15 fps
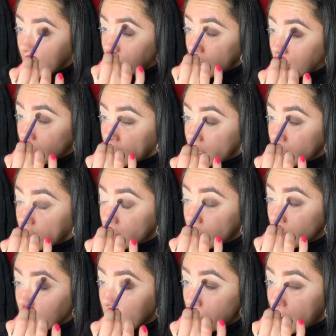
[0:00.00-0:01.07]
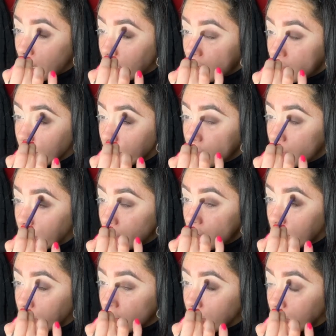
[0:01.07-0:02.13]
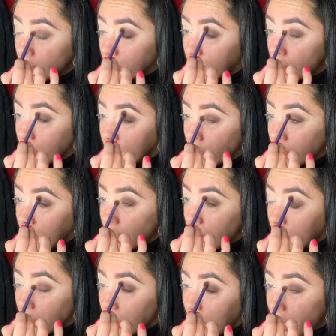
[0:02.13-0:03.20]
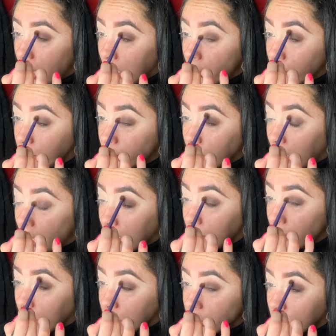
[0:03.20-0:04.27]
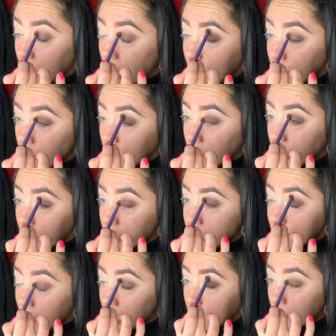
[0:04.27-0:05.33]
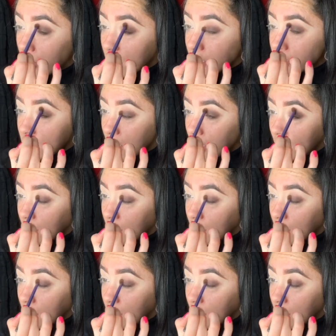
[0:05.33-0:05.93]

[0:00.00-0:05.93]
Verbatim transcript: and then it's sort of back and forth. Um, I'm like, I'm no crazy makeup artist. Like,